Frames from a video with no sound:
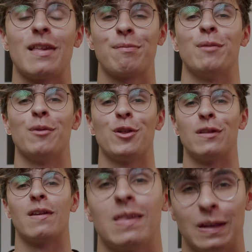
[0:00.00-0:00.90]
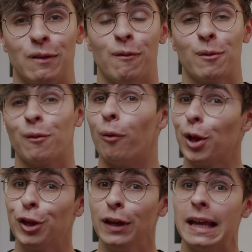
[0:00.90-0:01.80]
and that's pretty much it. Thank you very much for
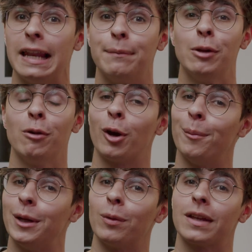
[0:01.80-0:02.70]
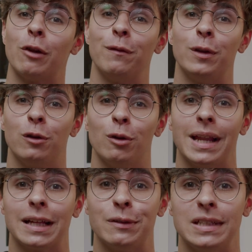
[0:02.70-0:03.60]
watching. Let me know in the comment what kind of video you
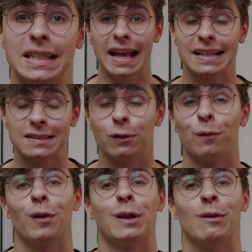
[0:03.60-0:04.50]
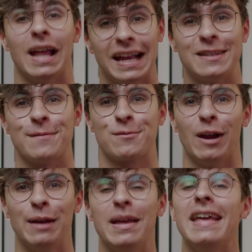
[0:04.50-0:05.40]
would like to see next. Don't forget to like and
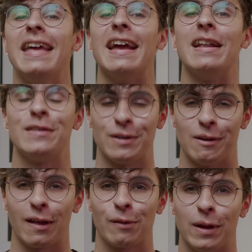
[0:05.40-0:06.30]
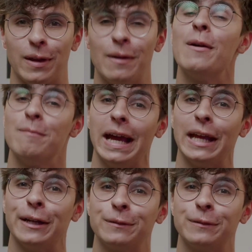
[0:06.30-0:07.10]
subscribe and see you in the next one. Bye!